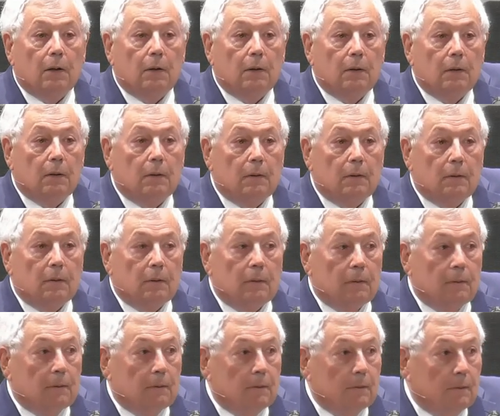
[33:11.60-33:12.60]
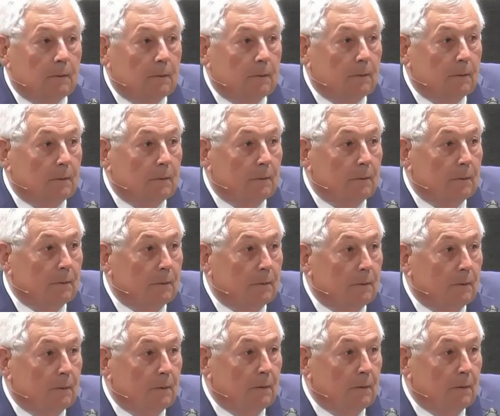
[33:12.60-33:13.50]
(silence)